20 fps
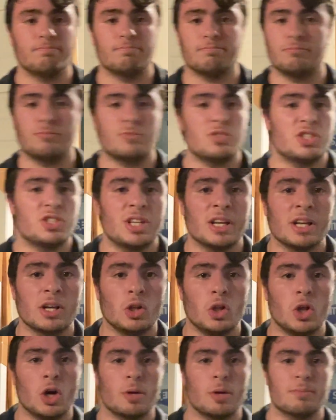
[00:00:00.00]

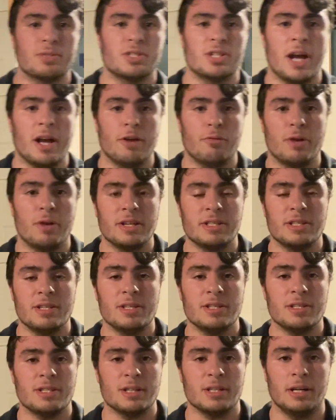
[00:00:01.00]
single arm side
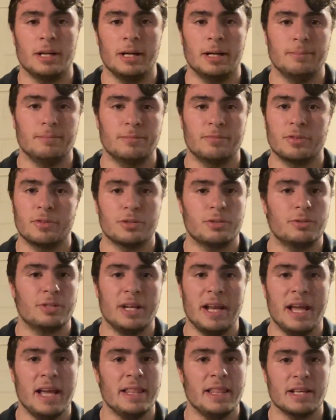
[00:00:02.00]
raises. For
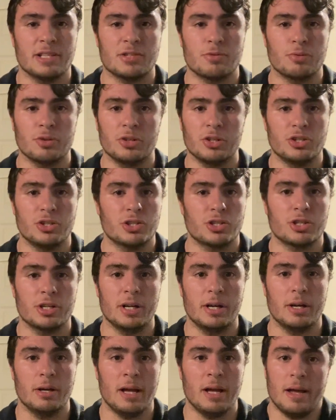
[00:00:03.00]
today, that's really
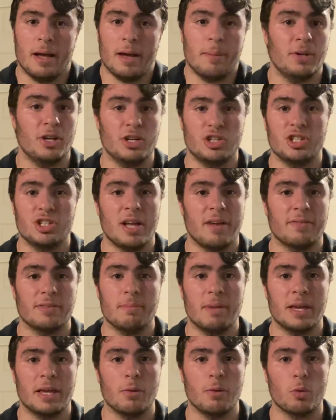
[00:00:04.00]
I'm gonna just have to
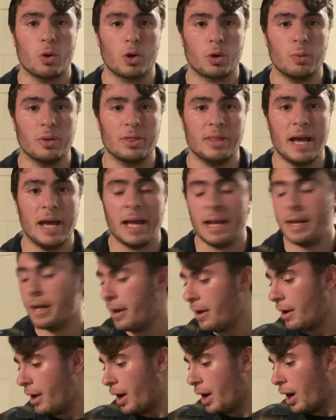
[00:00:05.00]
make it work with that.
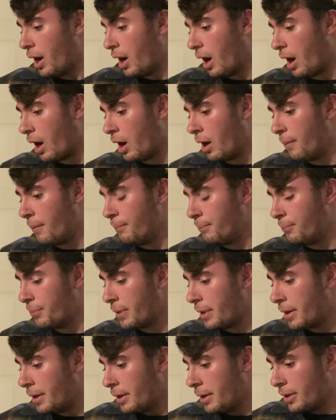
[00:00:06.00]

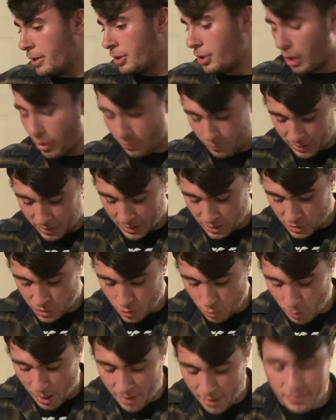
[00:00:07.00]
If it gets
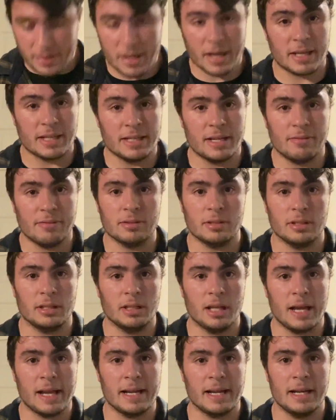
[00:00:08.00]
too heavy, I can definitely
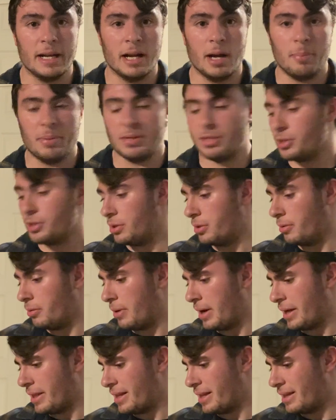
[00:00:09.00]
lighten it up
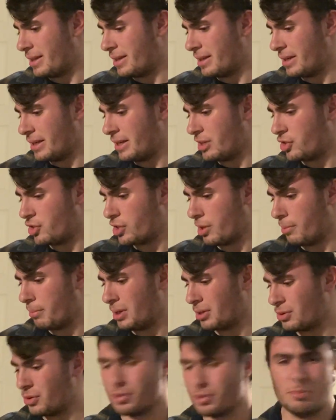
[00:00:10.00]
I think each dumbbell
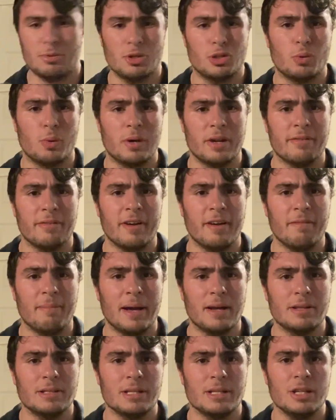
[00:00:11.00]
goes up to 25
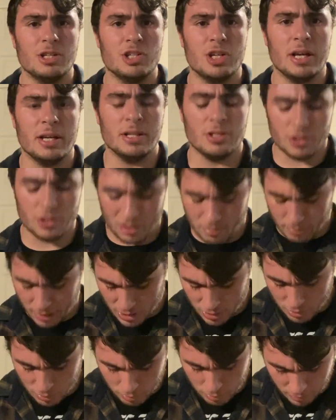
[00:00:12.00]
pounds in each hand. So I might
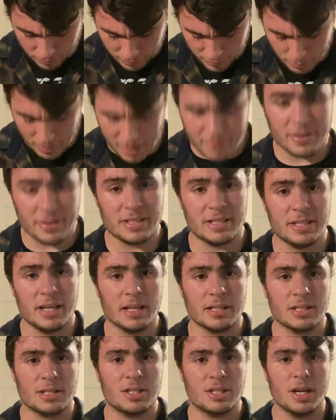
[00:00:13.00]
do a few heavy
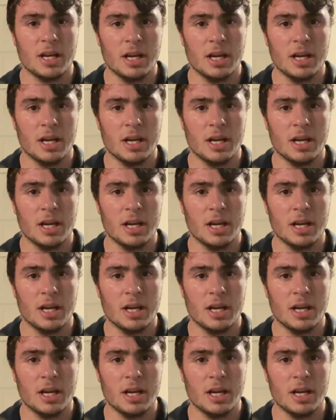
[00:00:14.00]
sets